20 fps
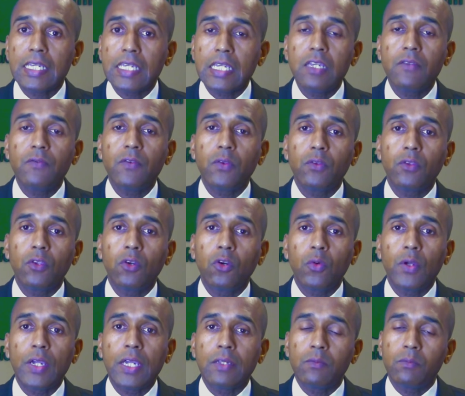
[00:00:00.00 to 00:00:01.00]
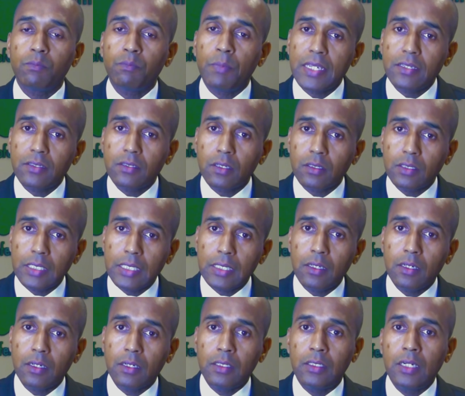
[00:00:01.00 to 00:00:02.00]
even though it
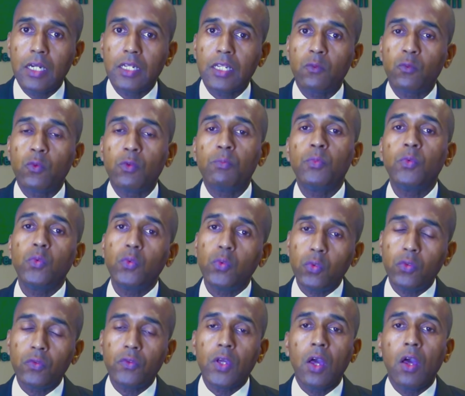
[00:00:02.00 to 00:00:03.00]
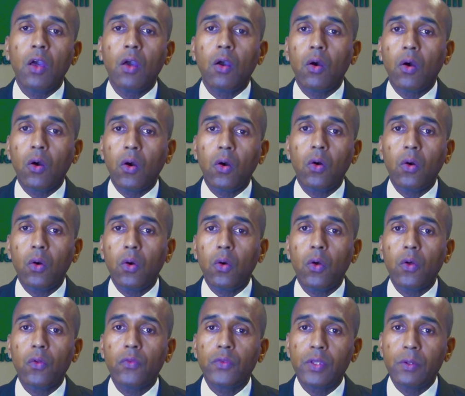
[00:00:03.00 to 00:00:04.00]
basically gutted, removed
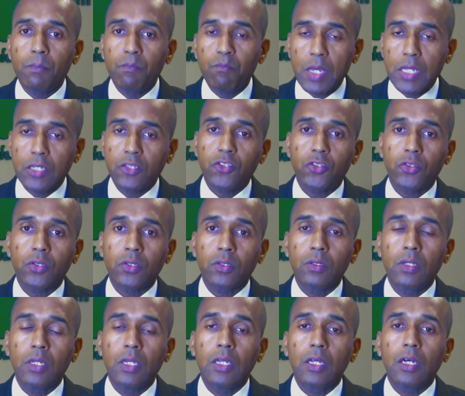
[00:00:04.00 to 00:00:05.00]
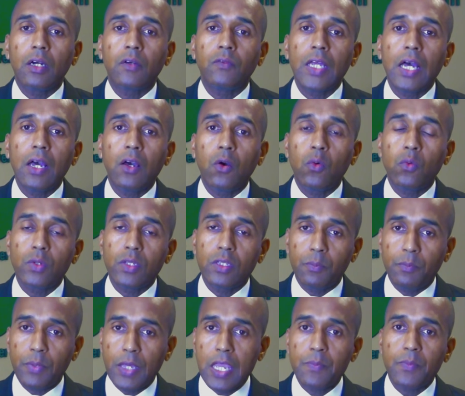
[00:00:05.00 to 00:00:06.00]
all the mention of not only
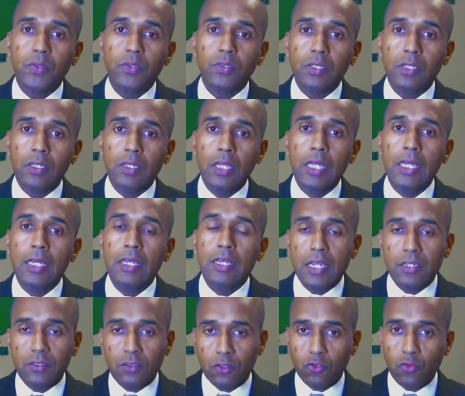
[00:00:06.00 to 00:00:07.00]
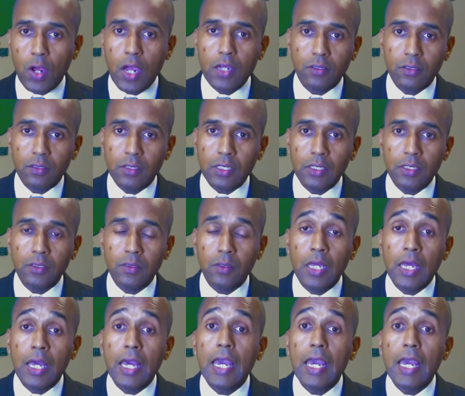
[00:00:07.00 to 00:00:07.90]
the papacy, its atrocities,